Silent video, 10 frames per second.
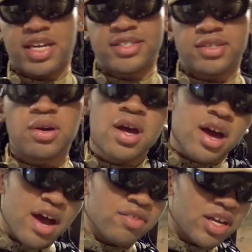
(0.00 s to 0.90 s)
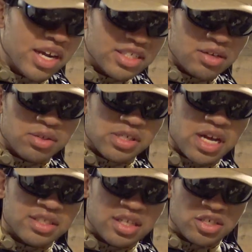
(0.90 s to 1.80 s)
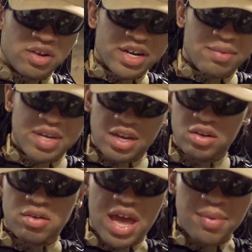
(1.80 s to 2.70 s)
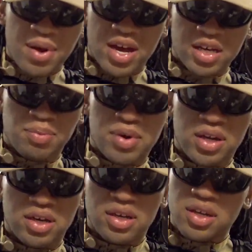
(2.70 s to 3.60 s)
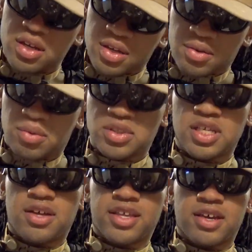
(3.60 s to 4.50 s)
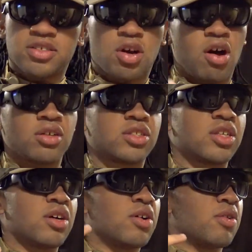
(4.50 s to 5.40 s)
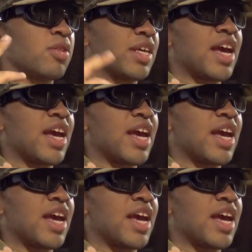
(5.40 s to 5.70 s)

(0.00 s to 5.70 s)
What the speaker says: get to. I have a lot of guys here in Wisconsin that are trying to get me down to APOC, but we'll see how that goes. Also, the